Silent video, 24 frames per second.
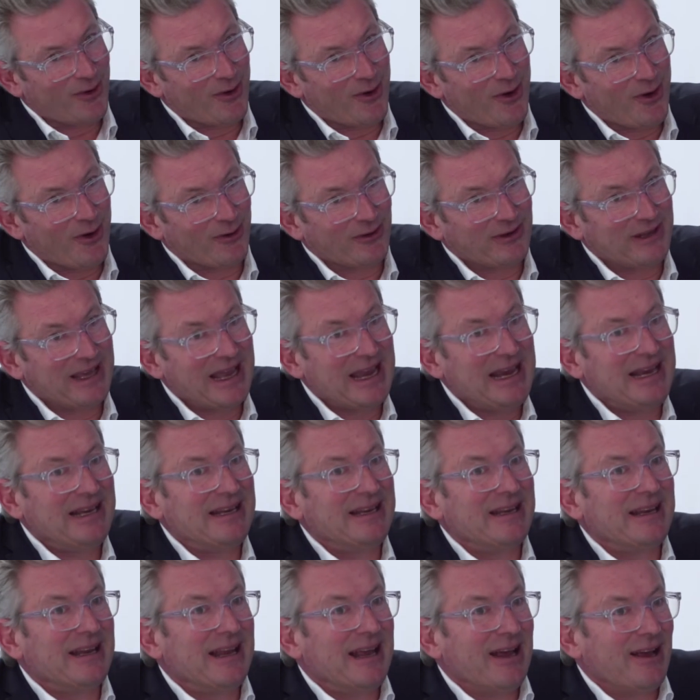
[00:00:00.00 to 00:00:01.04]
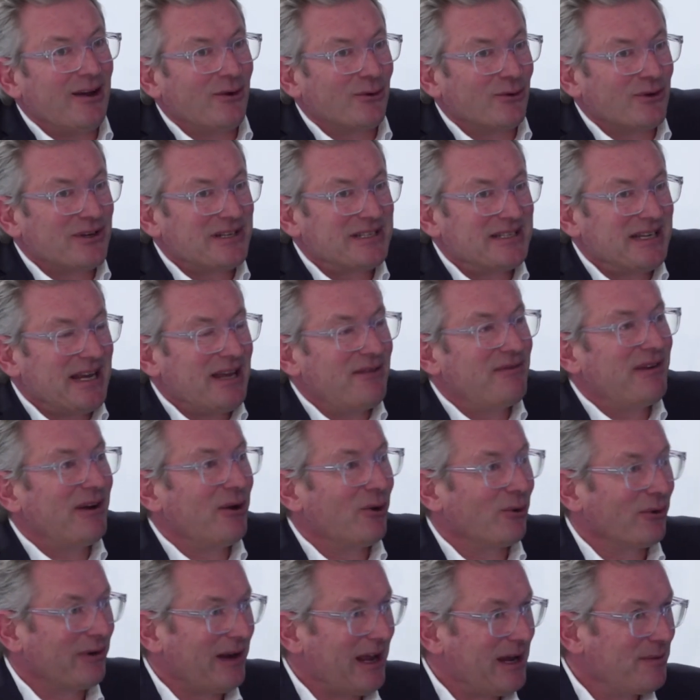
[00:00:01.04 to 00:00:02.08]
a gain, on a saving
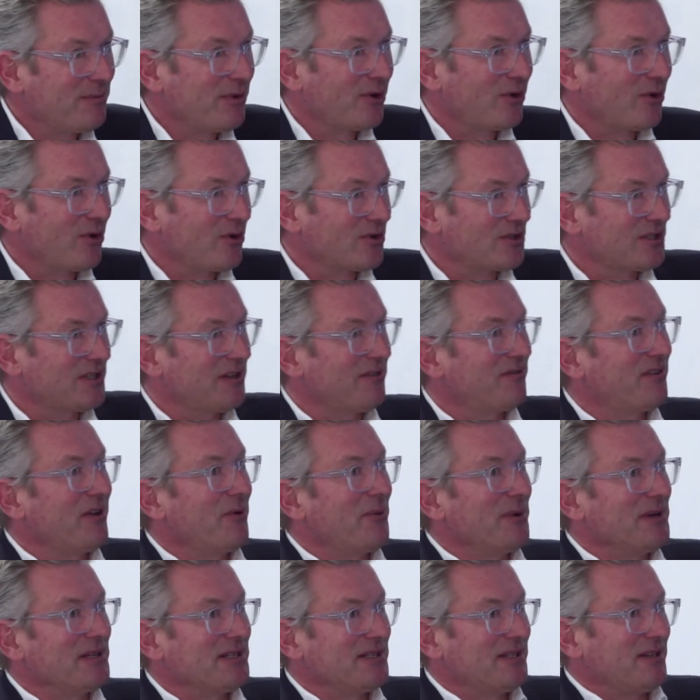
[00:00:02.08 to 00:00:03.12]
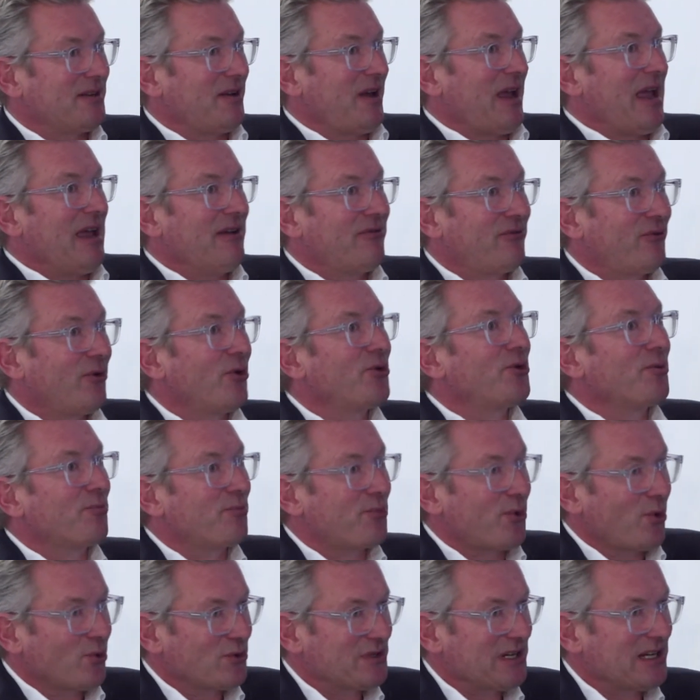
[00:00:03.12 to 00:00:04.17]
on labor cost if there is a further
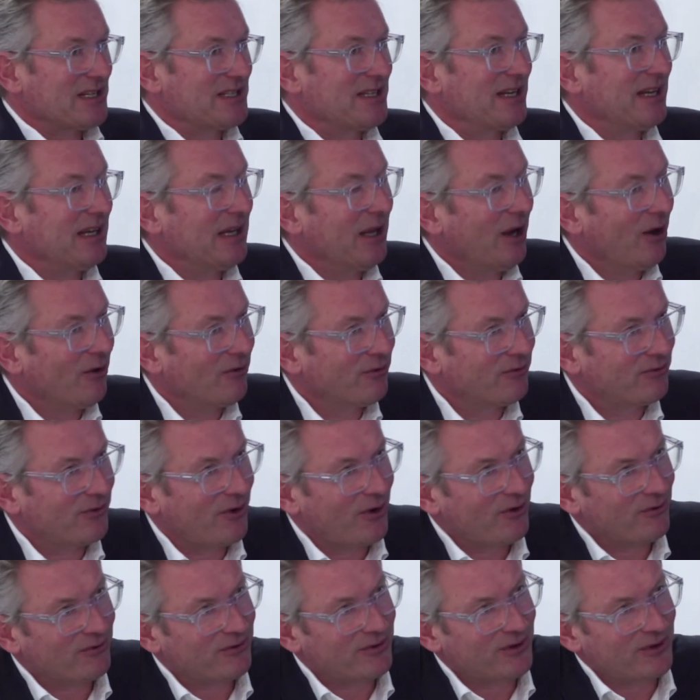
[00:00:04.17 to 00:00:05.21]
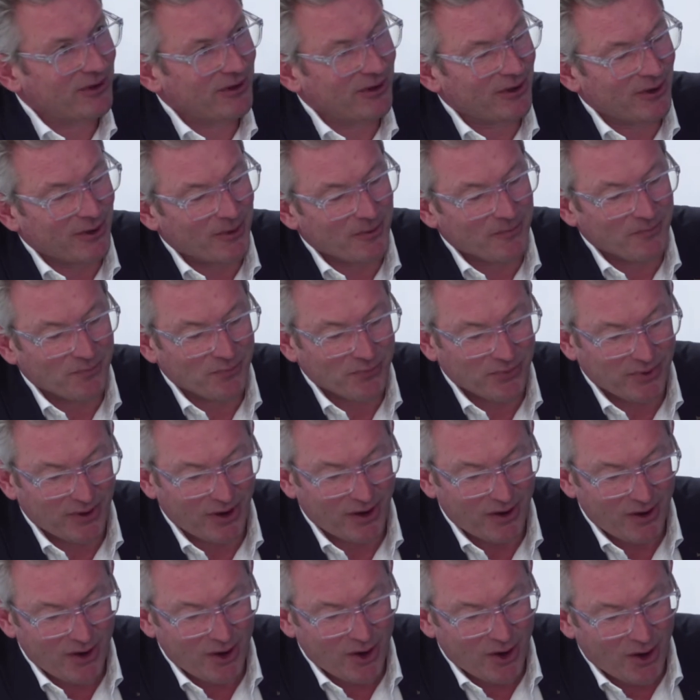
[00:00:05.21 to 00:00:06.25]
processing of
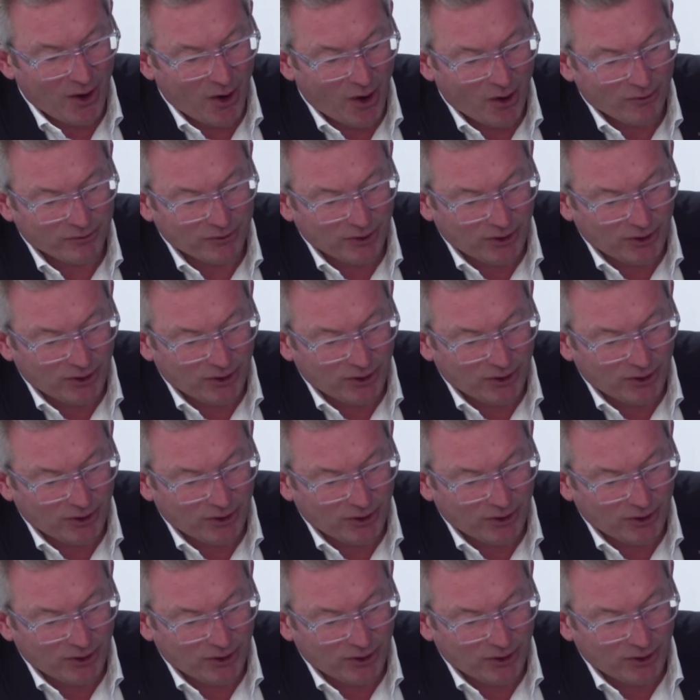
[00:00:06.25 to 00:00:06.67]
the